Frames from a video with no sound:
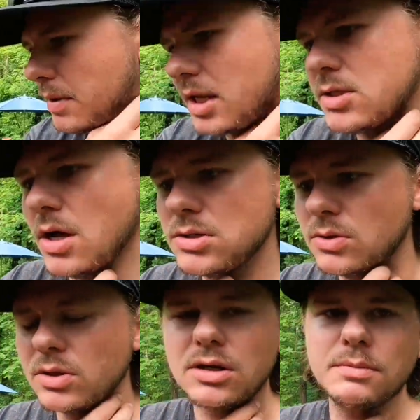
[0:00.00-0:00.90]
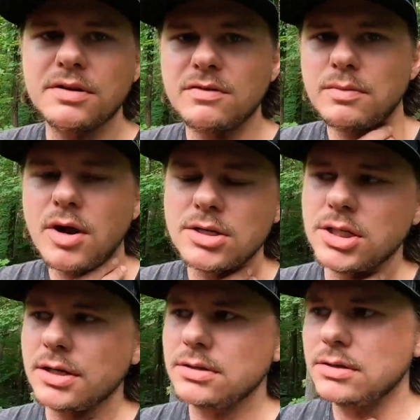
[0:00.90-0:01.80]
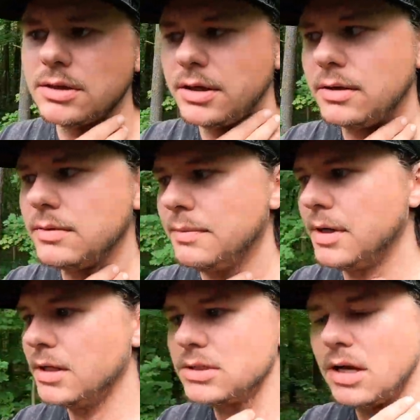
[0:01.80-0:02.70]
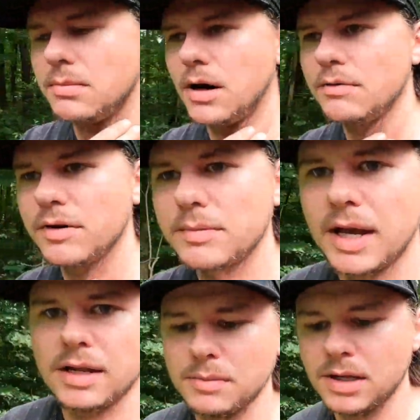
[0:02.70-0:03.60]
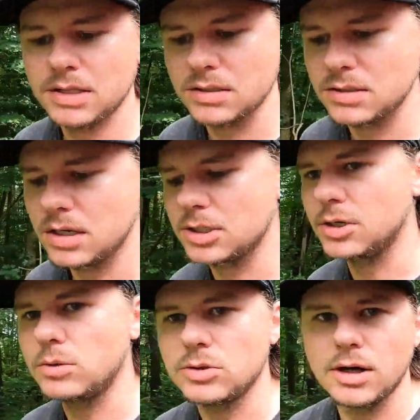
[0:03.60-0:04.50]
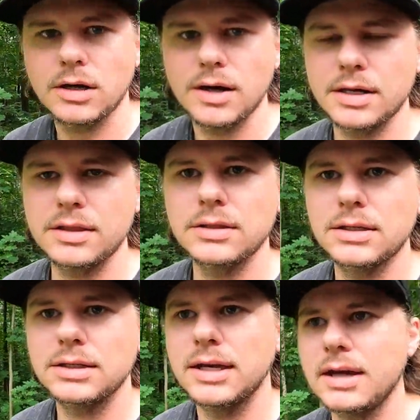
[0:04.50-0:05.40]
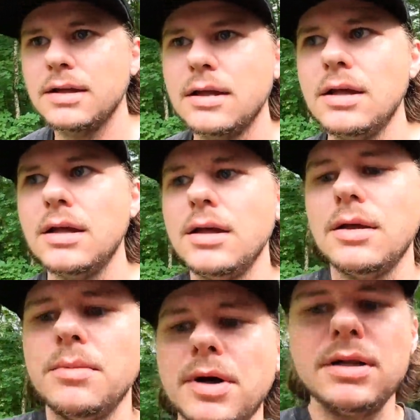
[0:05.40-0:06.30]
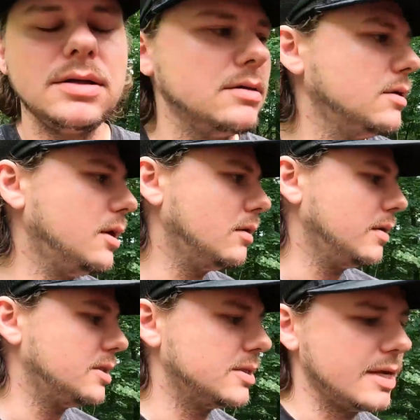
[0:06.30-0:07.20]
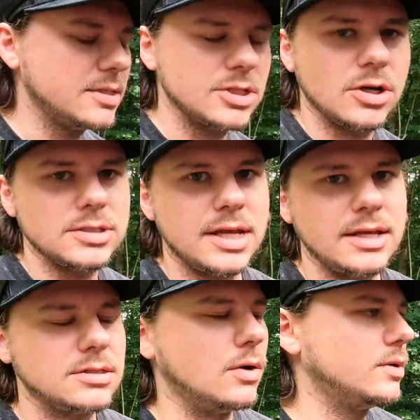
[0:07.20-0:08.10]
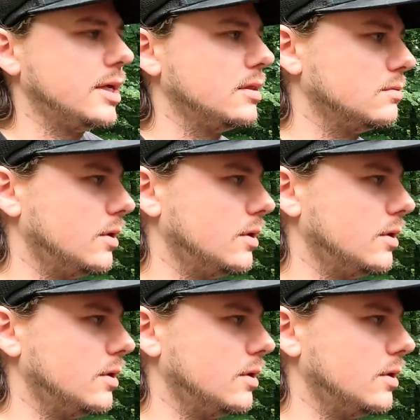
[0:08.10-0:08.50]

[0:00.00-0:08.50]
but it's also a little bit of a project, you know? I mean, it's not perfect by any means. It's not a show truck or anything like that. But, you know, it's nice. It turns heads going down the